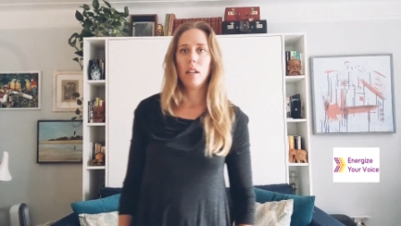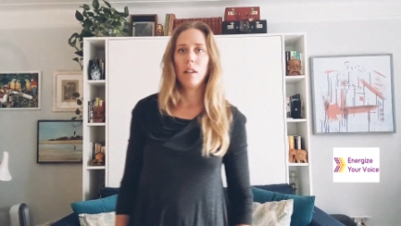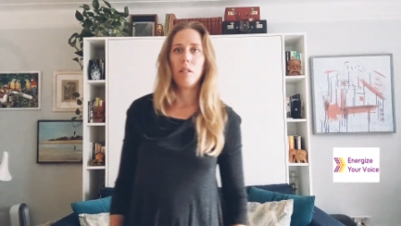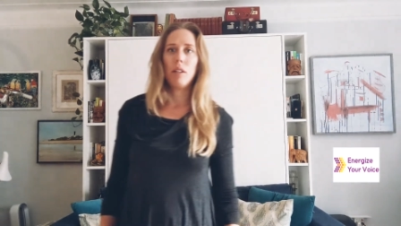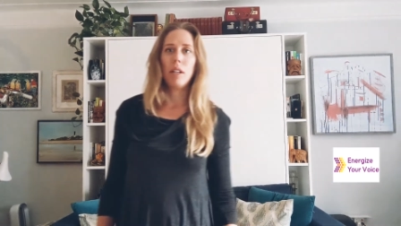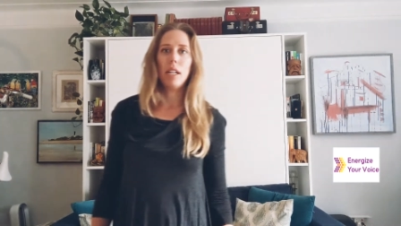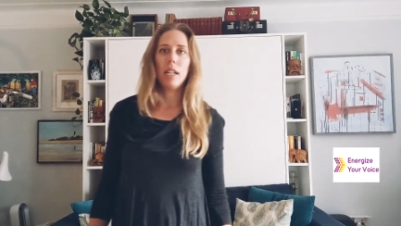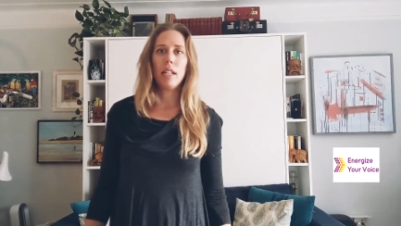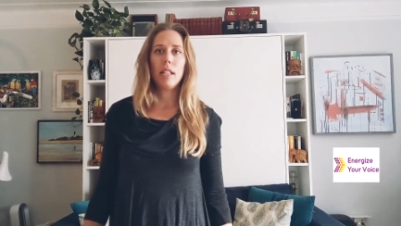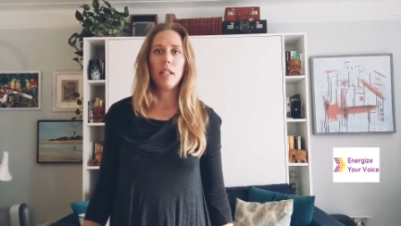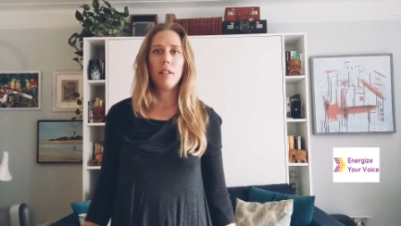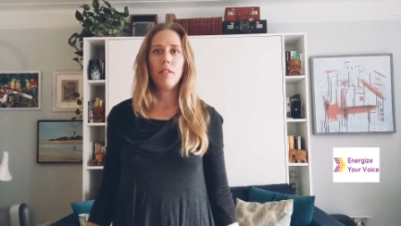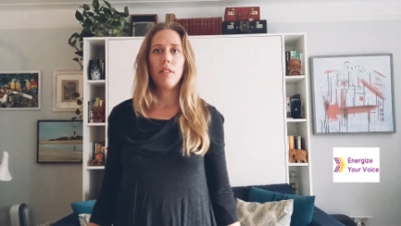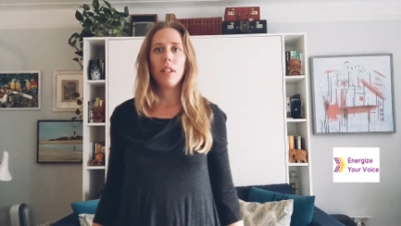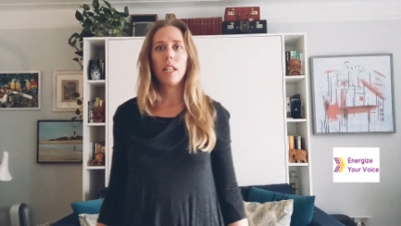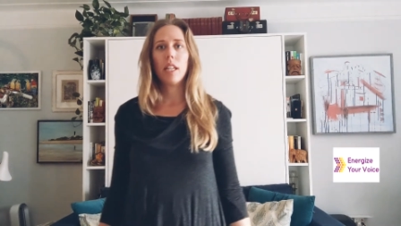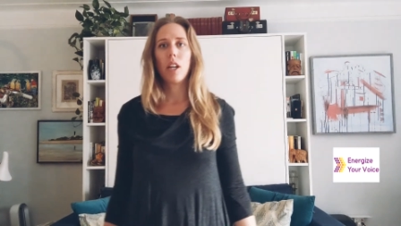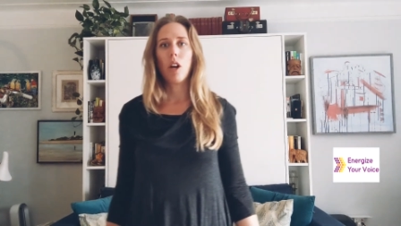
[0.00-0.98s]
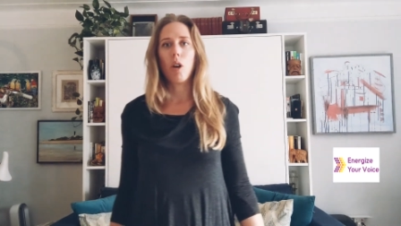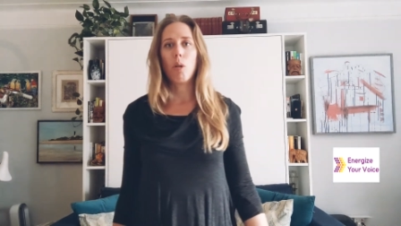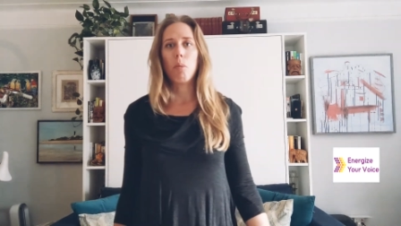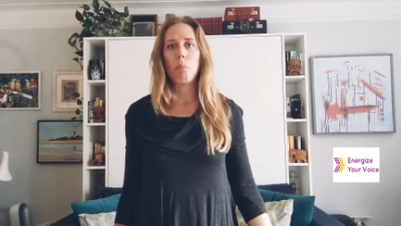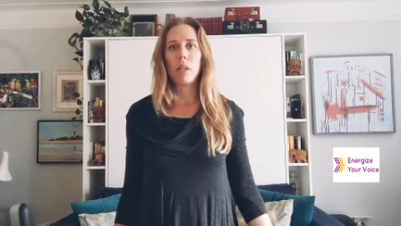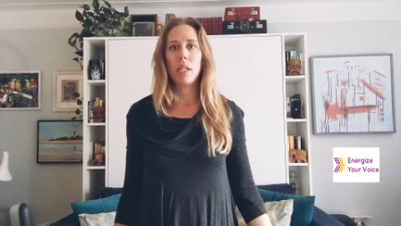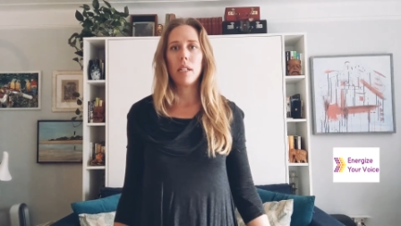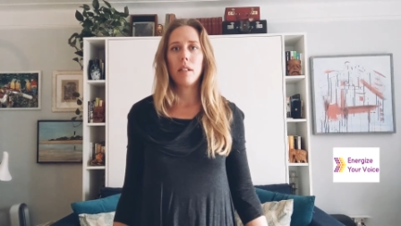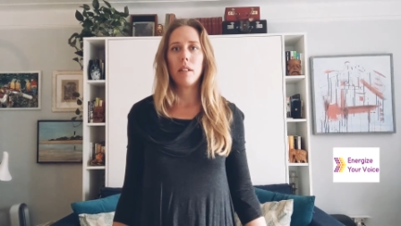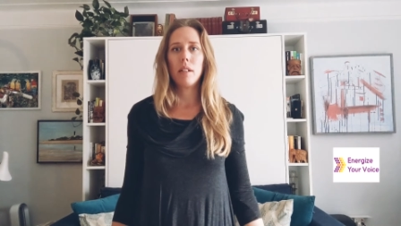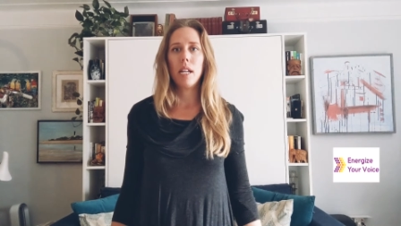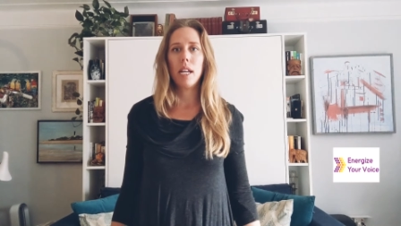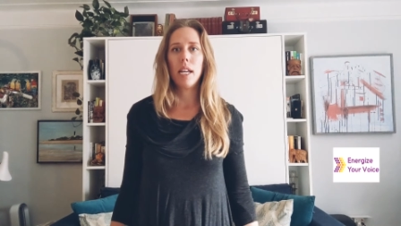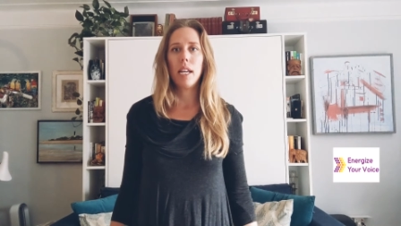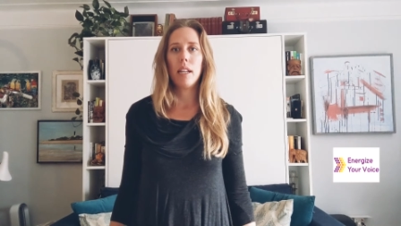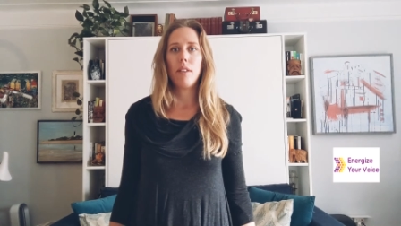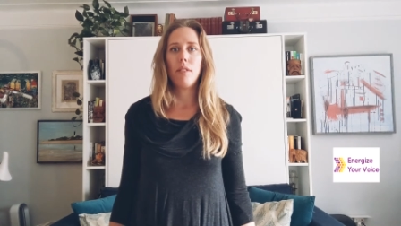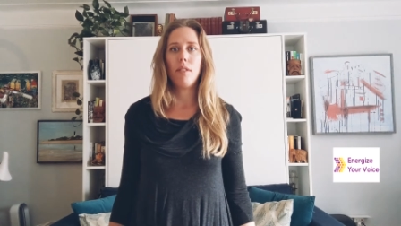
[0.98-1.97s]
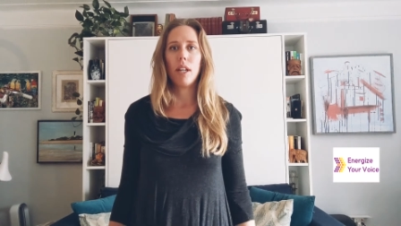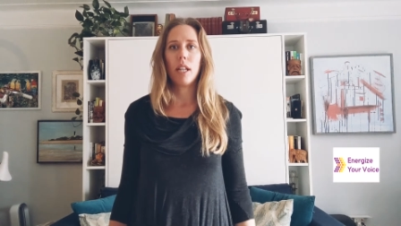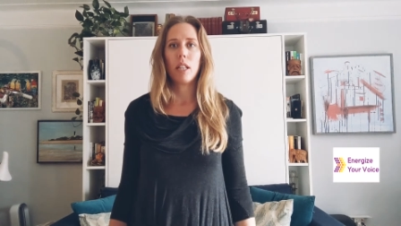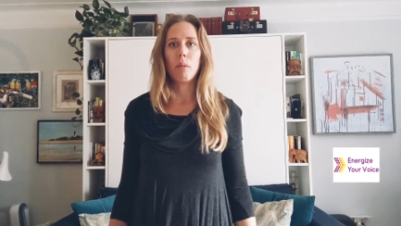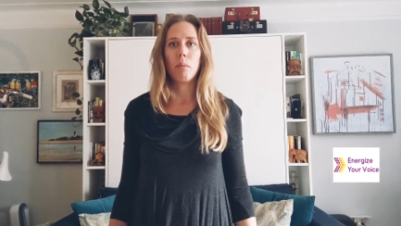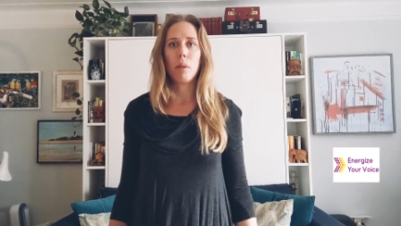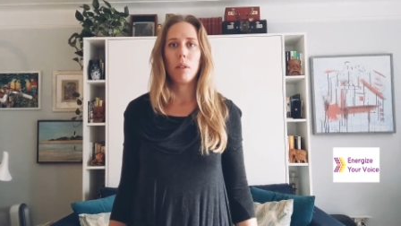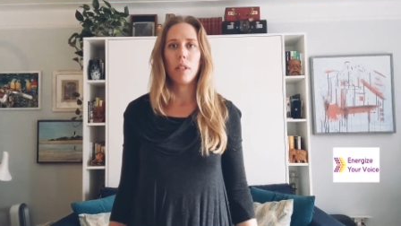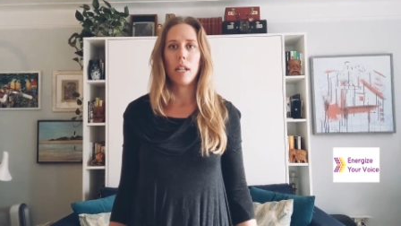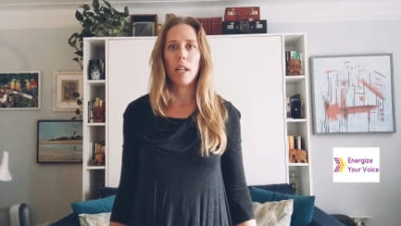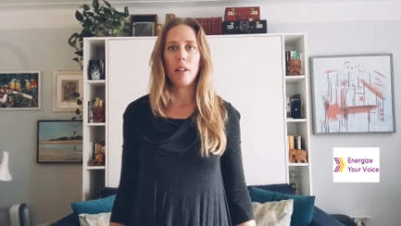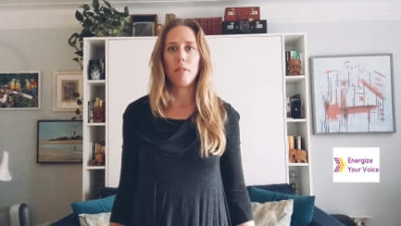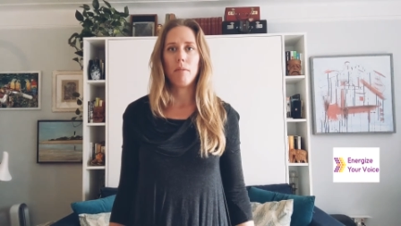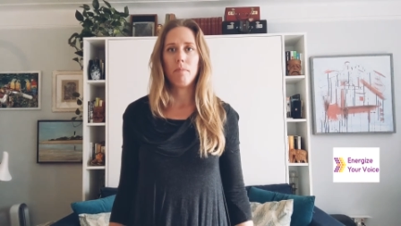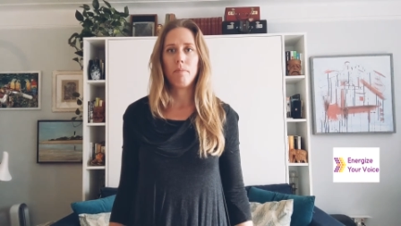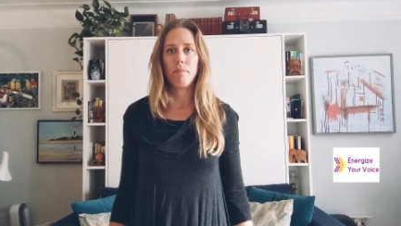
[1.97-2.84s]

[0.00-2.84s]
Really feeling open and, and available now.